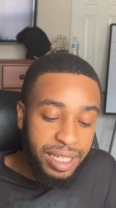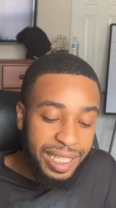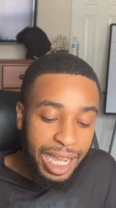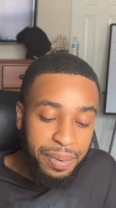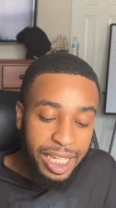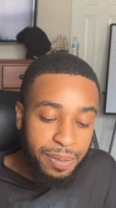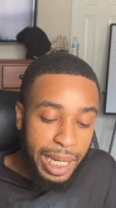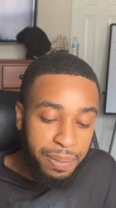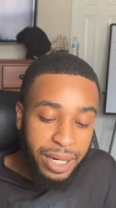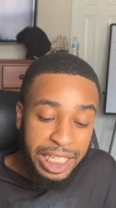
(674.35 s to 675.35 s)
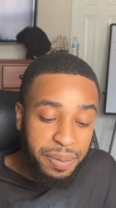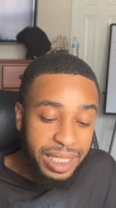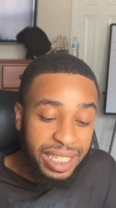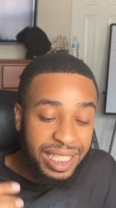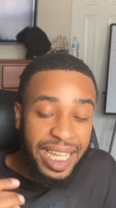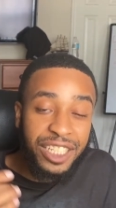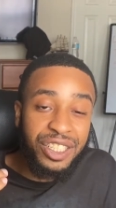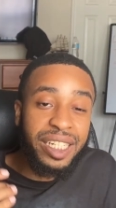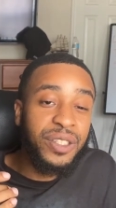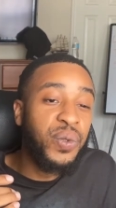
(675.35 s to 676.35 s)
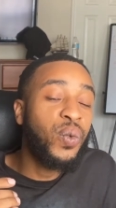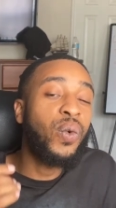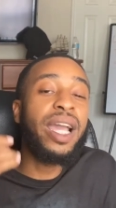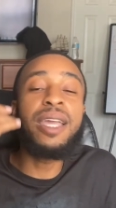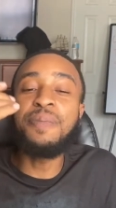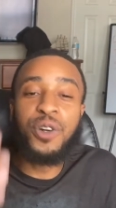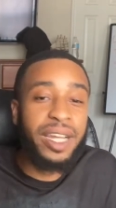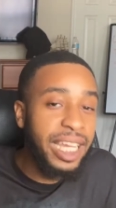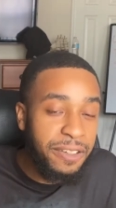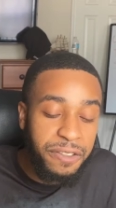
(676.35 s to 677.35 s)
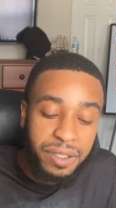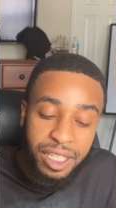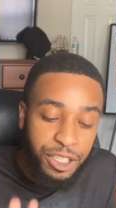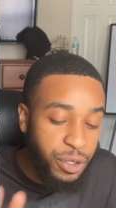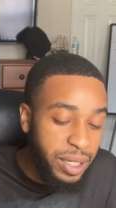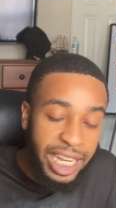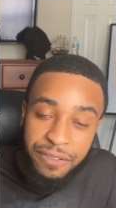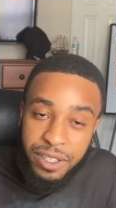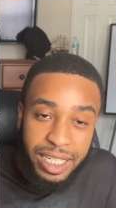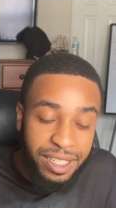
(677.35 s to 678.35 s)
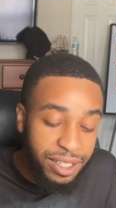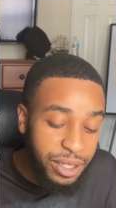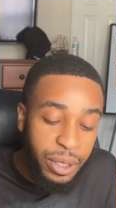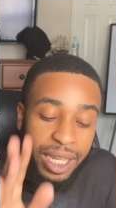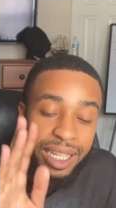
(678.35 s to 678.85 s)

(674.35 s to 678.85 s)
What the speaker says: stop loss by price because that's just way more effort than you would ever need to do.